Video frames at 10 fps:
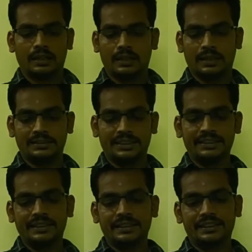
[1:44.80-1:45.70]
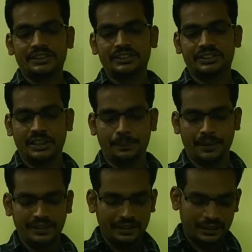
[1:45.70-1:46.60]
cutting,
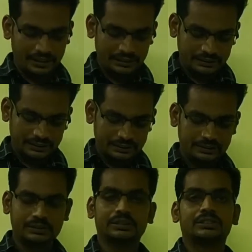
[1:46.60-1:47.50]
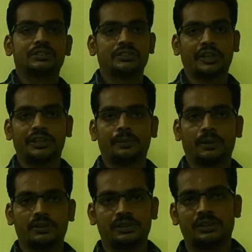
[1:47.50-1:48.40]
shaping and joining
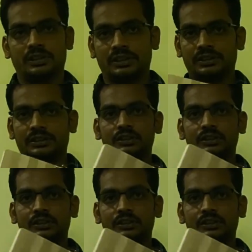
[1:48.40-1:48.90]
process are done.